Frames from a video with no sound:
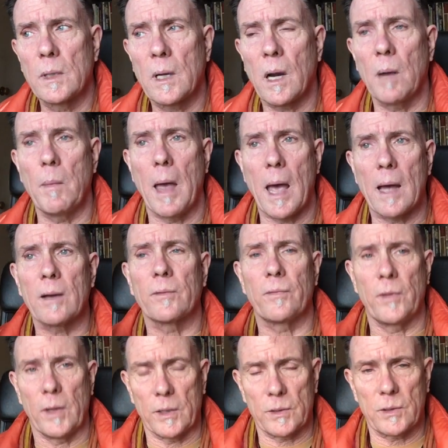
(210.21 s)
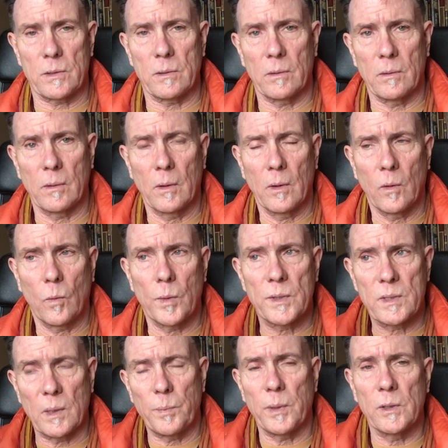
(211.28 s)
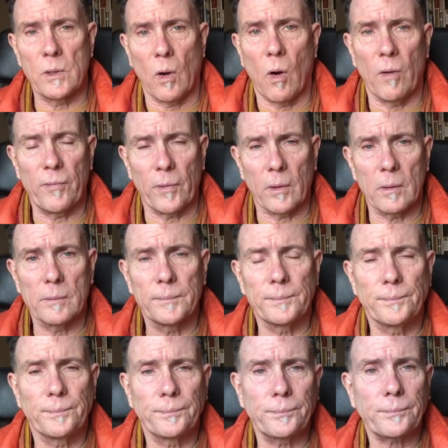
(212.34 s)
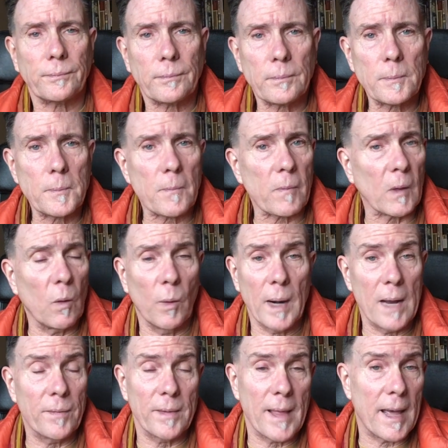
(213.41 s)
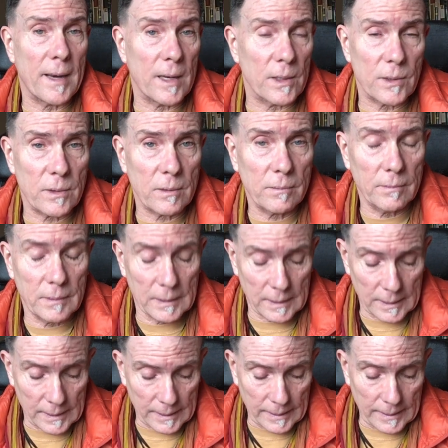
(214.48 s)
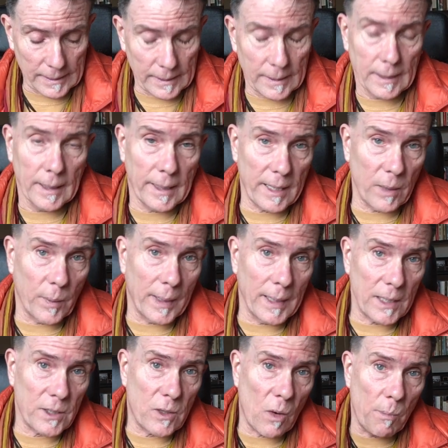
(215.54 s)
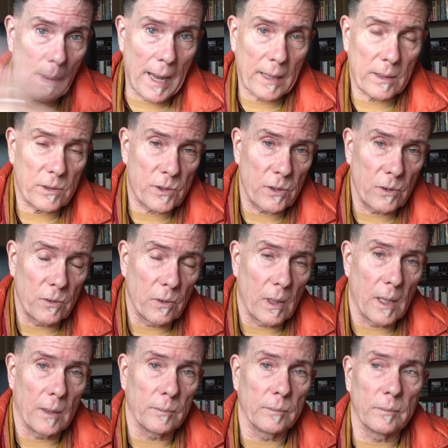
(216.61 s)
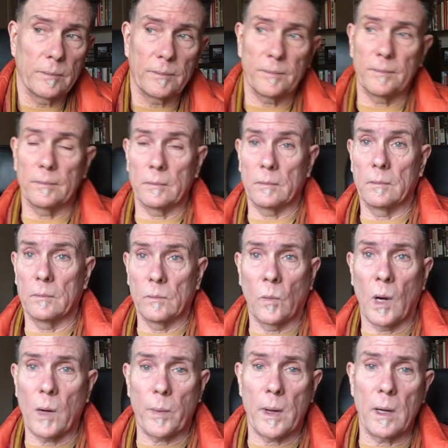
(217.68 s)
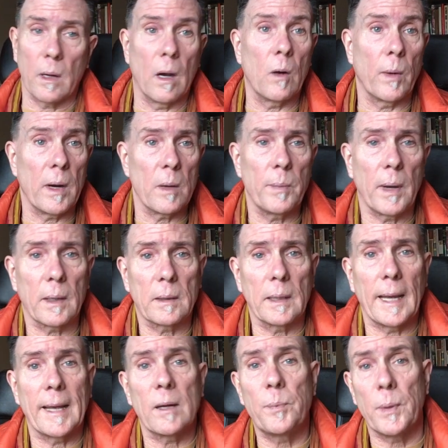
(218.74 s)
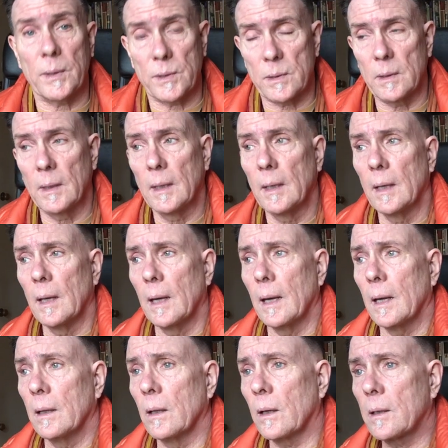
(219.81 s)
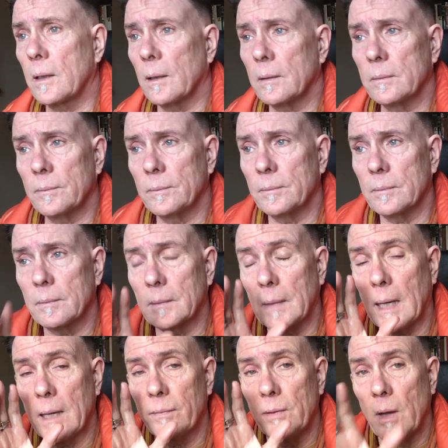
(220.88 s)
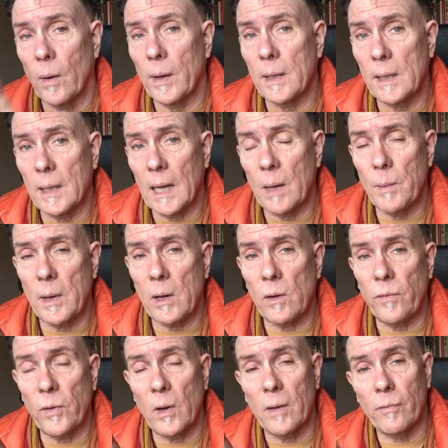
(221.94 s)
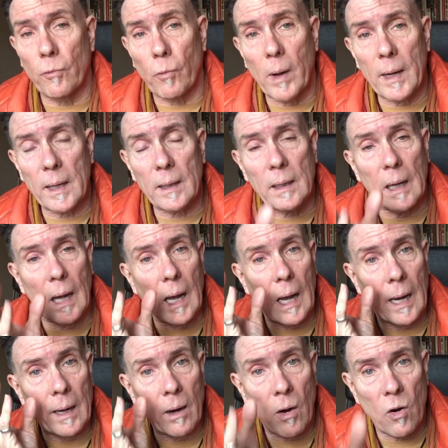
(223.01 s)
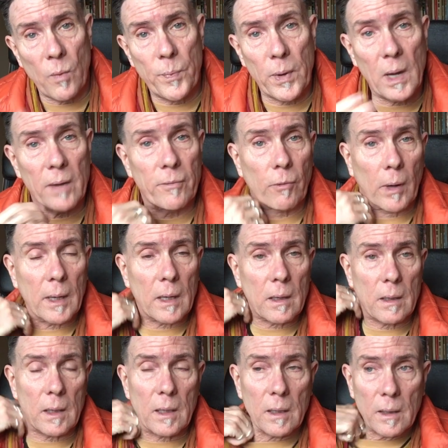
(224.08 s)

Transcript: come out of this with something to offer, whatever that is. Anyway, let's go back to why we're here. Oh, we're here about the Oedipus. Look, I have no idea how many of you have read it. I hope you have read it.